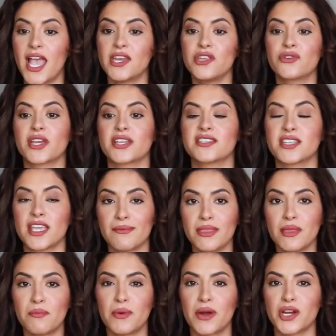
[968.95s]
And you can
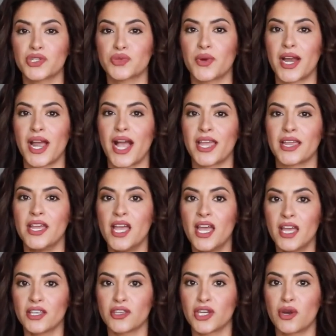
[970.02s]
skip the part where I,
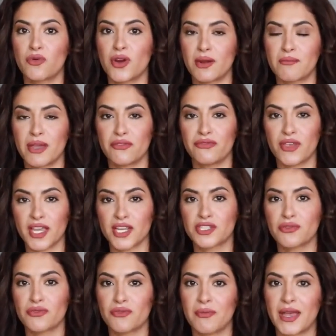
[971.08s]
run my
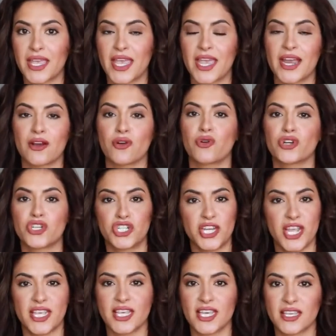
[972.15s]
fingers through my hair or
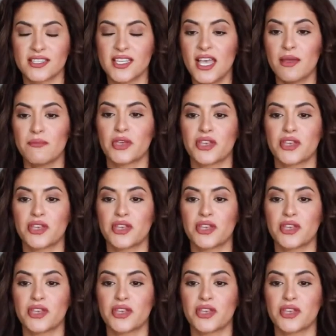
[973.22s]
shake it,